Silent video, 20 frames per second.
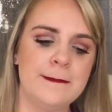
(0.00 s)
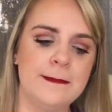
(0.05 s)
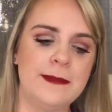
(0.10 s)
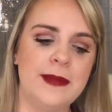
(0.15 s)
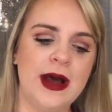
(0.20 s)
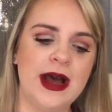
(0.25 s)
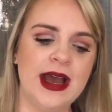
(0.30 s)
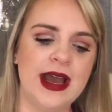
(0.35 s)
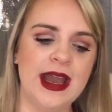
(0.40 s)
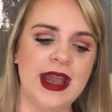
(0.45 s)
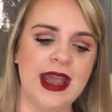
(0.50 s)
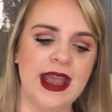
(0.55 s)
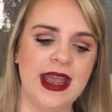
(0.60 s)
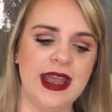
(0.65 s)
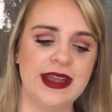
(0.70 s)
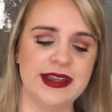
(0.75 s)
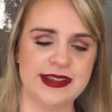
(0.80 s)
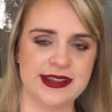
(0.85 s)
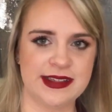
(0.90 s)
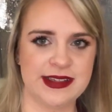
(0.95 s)

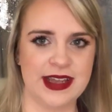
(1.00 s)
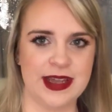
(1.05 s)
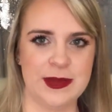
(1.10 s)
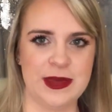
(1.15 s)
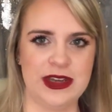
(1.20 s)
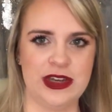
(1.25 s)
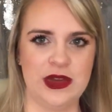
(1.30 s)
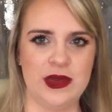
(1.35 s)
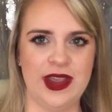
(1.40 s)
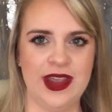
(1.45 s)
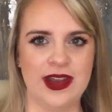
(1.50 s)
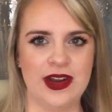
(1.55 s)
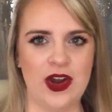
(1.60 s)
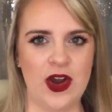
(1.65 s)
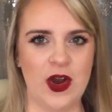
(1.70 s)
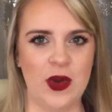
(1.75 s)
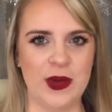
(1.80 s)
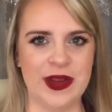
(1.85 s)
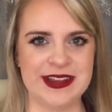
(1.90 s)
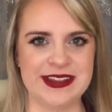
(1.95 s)
But I mean, you can't
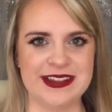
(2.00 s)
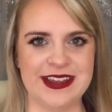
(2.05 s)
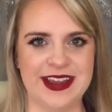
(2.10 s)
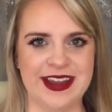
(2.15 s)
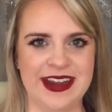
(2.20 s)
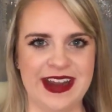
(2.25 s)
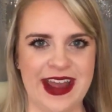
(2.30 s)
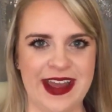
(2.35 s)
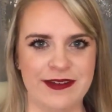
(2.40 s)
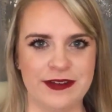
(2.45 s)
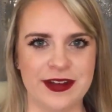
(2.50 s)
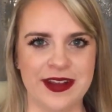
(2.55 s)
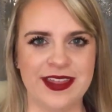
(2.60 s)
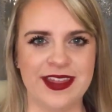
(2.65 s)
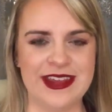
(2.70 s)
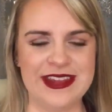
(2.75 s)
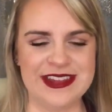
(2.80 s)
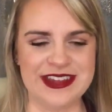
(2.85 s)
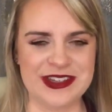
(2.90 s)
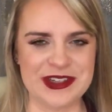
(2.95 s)
always get
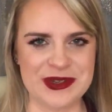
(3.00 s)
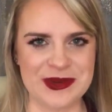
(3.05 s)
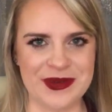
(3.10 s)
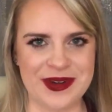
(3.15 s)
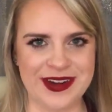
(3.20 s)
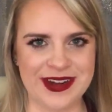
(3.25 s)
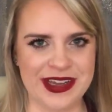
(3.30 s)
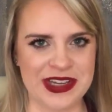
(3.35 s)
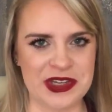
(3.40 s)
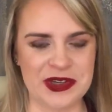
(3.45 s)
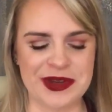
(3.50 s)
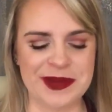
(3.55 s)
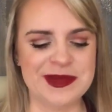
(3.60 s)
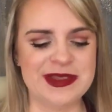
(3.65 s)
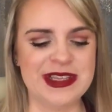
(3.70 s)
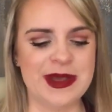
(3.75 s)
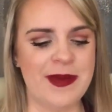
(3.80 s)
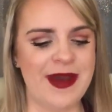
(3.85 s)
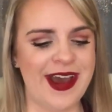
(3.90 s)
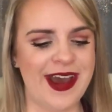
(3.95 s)
everything that you want in your
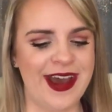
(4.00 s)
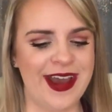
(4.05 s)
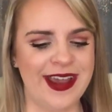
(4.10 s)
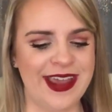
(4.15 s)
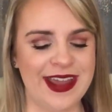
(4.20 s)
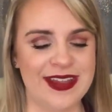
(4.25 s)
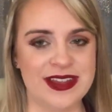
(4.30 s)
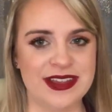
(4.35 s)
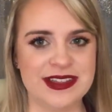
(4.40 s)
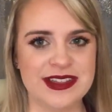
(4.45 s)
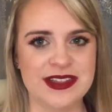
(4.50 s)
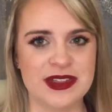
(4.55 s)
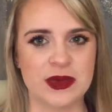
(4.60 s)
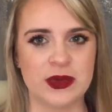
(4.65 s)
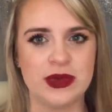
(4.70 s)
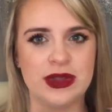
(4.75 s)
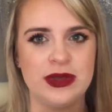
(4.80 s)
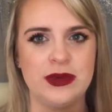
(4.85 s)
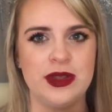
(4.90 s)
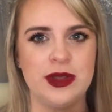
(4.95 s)
Ipsy bag, and this is a
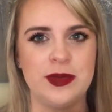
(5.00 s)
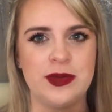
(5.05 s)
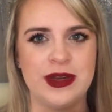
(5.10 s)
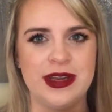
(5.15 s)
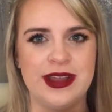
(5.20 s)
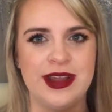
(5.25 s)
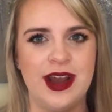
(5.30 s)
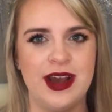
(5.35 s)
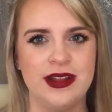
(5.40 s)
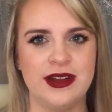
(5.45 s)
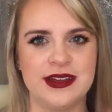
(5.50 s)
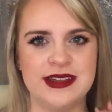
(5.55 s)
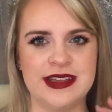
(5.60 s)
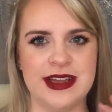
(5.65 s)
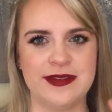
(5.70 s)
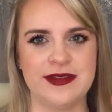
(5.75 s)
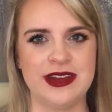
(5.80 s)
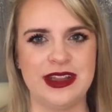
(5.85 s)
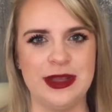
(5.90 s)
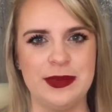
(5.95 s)
really, really pretty color,
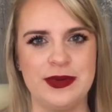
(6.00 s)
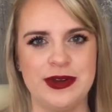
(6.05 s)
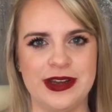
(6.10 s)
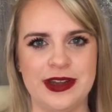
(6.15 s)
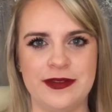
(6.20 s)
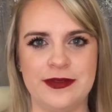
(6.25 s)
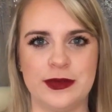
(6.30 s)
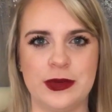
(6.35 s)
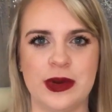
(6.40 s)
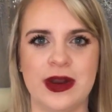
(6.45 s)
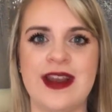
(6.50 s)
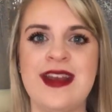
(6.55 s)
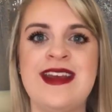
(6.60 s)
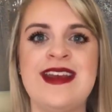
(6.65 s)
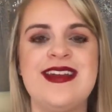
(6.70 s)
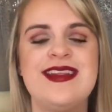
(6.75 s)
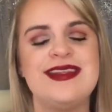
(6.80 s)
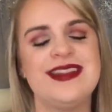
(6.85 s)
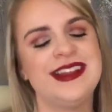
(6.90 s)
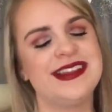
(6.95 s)
definitely pretty for
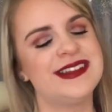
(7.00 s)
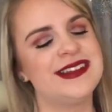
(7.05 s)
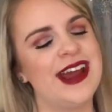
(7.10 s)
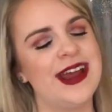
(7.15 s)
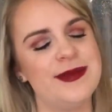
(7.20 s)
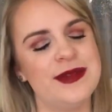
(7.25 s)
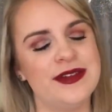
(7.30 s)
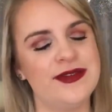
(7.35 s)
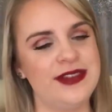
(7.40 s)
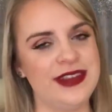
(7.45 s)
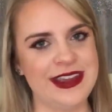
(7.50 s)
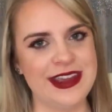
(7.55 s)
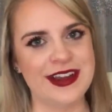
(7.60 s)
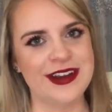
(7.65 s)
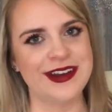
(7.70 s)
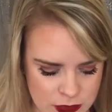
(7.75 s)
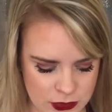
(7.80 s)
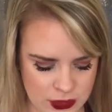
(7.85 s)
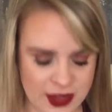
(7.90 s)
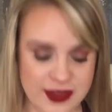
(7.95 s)
this time of
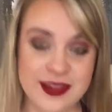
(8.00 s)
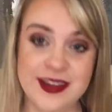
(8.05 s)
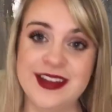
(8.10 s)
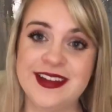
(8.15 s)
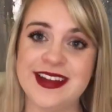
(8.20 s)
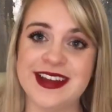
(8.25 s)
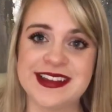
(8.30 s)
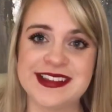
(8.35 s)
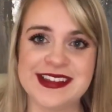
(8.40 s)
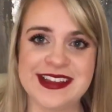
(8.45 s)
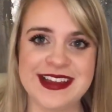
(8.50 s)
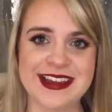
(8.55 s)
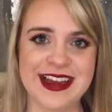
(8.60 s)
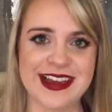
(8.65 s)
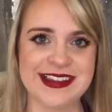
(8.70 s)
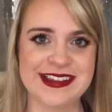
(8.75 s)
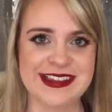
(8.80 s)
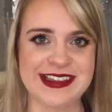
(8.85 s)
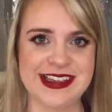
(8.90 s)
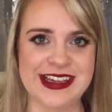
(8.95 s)
year. The next thing I
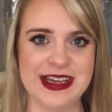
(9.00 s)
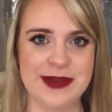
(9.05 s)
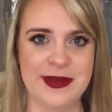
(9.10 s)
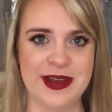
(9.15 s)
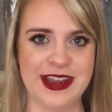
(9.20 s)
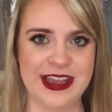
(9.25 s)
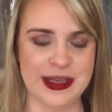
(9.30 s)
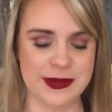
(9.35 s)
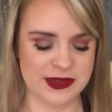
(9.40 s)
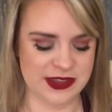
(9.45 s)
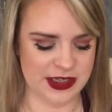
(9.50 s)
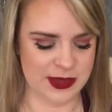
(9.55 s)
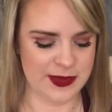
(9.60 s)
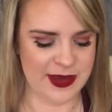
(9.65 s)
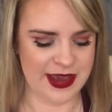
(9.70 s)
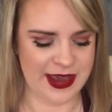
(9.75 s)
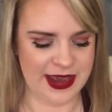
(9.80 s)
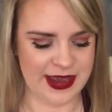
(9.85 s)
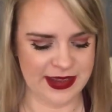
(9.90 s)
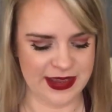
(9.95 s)
see in my Ipsy
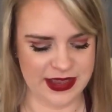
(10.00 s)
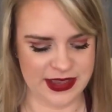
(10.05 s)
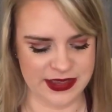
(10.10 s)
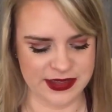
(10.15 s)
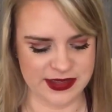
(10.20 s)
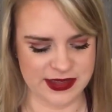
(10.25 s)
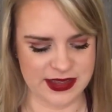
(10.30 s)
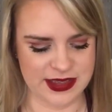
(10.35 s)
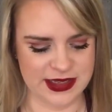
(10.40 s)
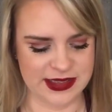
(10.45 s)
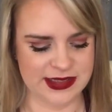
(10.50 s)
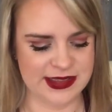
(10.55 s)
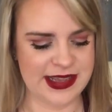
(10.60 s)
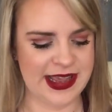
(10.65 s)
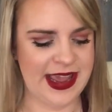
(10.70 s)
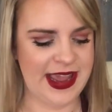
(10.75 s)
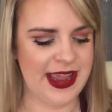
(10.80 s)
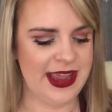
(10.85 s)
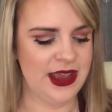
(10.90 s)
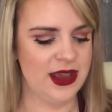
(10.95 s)
bag is this
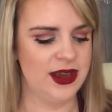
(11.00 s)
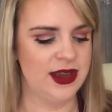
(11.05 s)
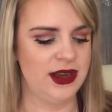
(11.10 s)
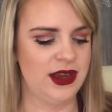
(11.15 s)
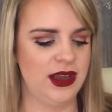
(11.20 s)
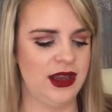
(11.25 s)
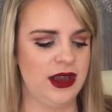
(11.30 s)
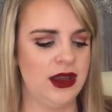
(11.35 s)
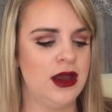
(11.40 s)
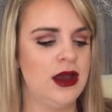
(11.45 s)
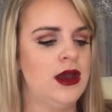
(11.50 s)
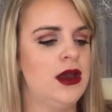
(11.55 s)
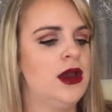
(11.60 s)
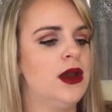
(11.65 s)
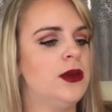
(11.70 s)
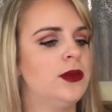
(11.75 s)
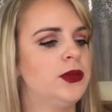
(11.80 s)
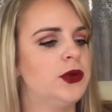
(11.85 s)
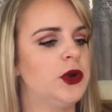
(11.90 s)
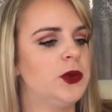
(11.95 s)
Hey Honey
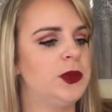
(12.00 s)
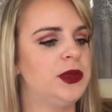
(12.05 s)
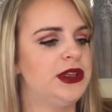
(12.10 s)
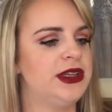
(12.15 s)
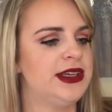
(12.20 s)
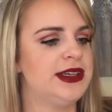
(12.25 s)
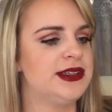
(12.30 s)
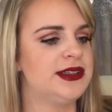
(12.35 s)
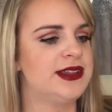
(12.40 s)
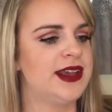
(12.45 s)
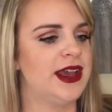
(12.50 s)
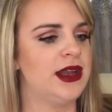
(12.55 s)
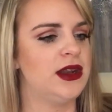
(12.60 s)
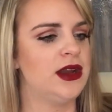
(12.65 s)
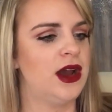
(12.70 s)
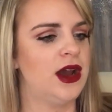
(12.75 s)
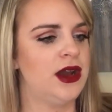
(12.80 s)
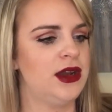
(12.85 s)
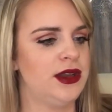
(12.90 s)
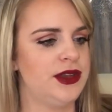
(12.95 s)
Propolis and
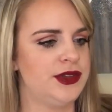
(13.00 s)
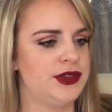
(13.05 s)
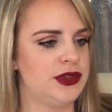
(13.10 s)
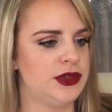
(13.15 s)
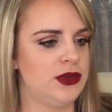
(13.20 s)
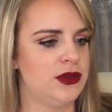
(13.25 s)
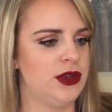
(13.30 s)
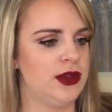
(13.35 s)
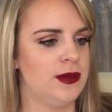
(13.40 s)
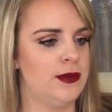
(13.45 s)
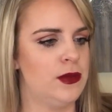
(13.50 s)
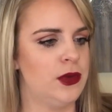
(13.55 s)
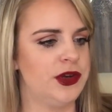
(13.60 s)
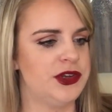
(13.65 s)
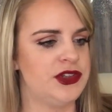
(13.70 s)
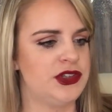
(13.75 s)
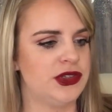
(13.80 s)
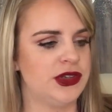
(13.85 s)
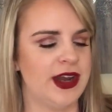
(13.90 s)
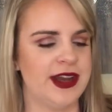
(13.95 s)
Honey Soothing
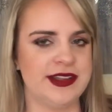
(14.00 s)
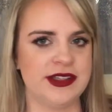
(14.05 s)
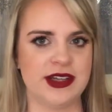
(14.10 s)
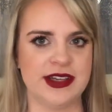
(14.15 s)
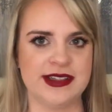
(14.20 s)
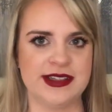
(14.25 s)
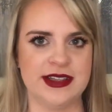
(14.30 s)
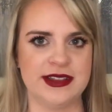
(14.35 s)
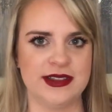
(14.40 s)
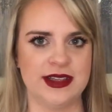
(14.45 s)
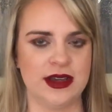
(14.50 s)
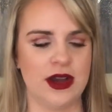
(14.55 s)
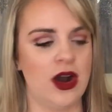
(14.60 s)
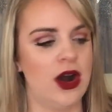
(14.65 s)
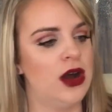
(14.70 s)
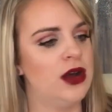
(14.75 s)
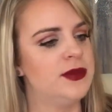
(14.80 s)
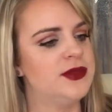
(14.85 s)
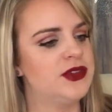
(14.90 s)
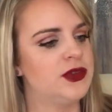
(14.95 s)
Moisturizer. It says it
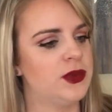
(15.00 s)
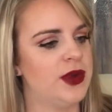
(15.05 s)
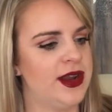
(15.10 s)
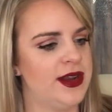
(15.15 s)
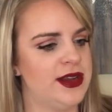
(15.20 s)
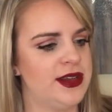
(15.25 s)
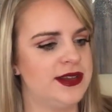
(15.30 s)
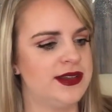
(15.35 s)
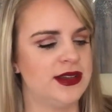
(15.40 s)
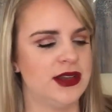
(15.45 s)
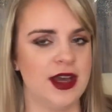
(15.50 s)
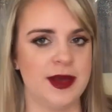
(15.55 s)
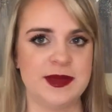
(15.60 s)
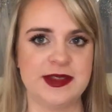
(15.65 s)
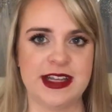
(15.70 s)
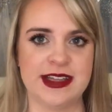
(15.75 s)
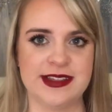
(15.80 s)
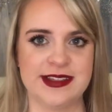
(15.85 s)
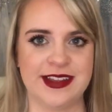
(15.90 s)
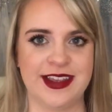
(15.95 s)
calms redness and
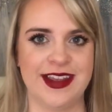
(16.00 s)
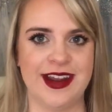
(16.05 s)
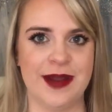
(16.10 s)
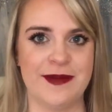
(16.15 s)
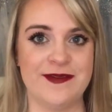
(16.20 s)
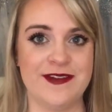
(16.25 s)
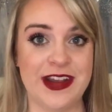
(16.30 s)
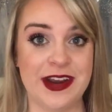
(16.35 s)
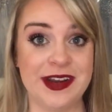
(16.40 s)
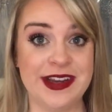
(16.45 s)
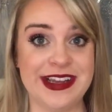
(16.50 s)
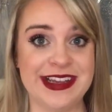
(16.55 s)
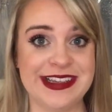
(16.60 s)
upset skin. I'm very